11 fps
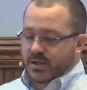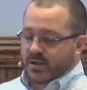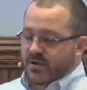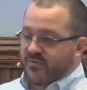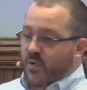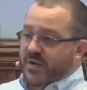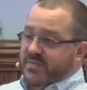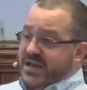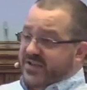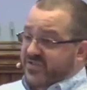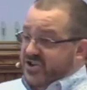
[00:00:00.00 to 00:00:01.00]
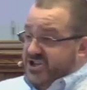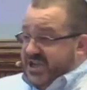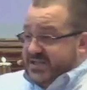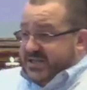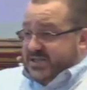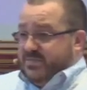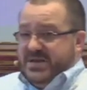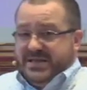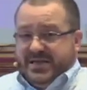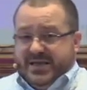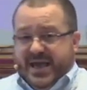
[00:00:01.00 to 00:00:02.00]
for what it means for Jesus to be the
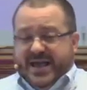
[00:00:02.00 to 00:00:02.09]
king,